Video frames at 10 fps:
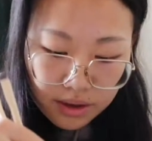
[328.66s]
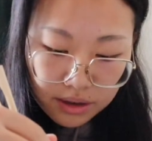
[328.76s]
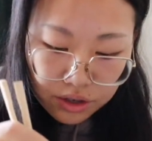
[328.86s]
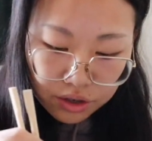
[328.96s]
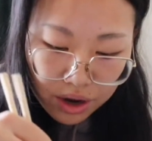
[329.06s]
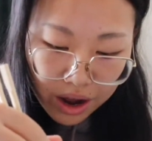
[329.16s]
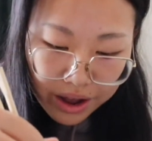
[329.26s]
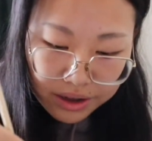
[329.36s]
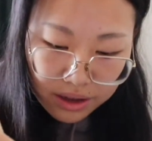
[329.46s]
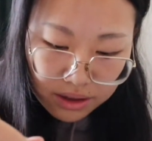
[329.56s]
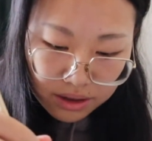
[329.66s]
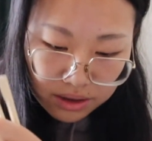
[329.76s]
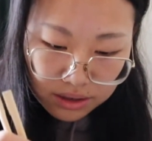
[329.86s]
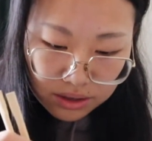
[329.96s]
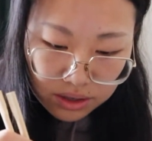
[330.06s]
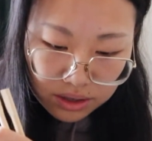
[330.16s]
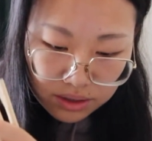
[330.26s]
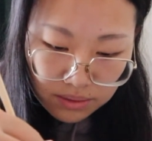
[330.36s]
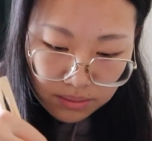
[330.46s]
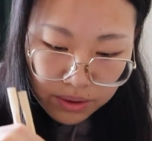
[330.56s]
Let's try this
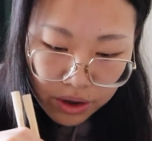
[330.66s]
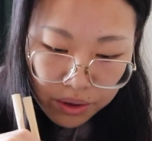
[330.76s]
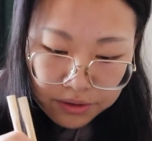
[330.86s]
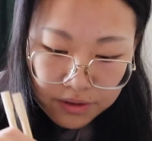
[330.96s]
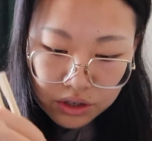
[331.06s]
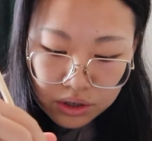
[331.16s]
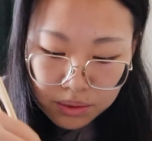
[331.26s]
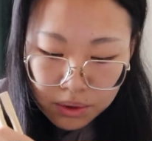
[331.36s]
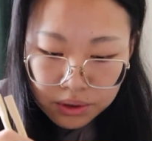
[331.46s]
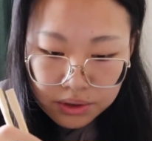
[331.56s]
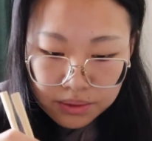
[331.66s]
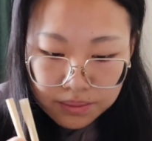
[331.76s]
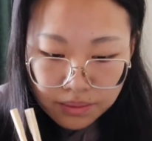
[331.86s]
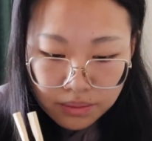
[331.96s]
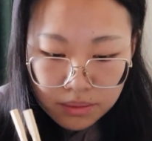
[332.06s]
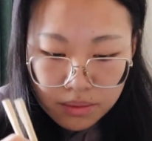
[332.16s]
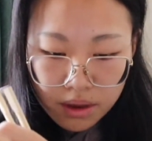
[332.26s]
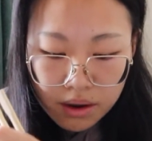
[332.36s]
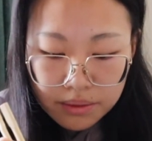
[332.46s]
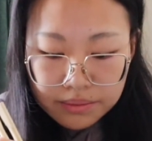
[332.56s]
pickled vegetables.
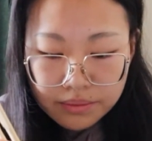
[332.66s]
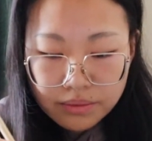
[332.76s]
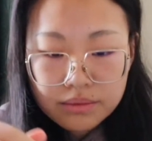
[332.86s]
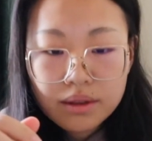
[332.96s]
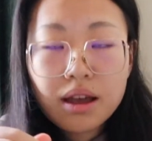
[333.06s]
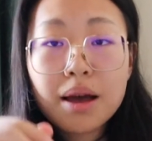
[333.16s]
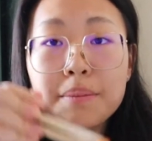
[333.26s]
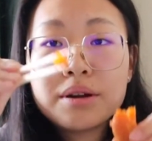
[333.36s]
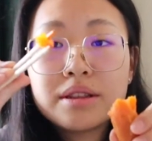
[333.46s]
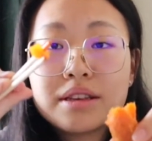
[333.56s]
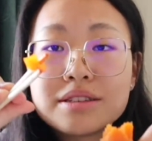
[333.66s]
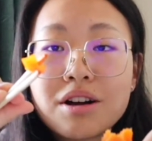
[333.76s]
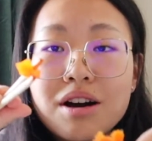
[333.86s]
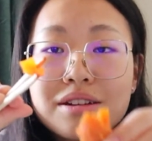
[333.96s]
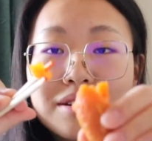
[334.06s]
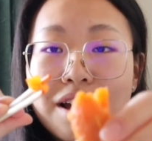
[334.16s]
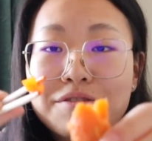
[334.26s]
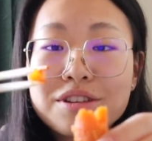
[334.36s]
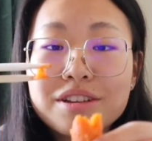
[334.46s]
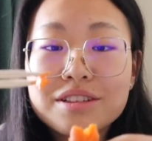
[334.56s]
I put these on
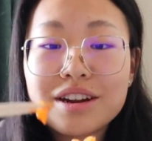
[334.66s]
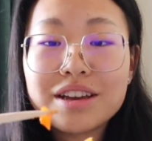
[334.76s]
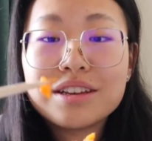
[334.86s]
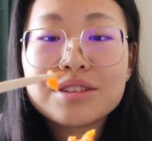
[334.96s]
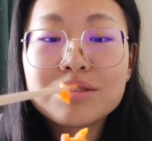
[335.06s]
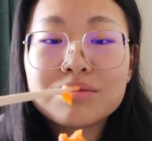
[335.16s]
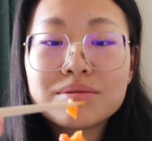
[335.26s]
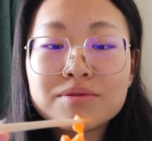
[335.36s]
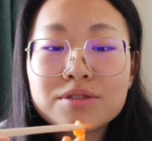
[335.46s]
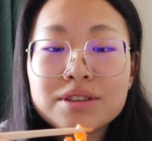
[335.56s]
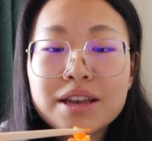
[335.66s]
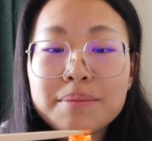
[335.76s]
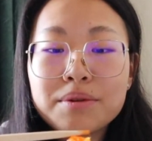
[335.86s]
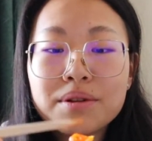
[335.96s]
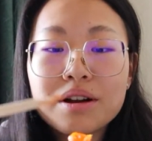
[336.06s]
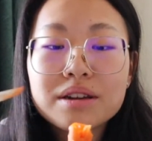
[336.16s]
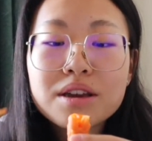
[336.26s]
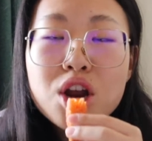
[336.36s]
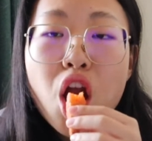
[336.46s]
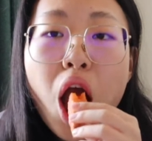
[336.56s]
everything that I eat. So for example, on
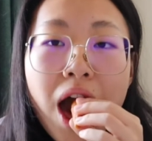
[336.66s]
here.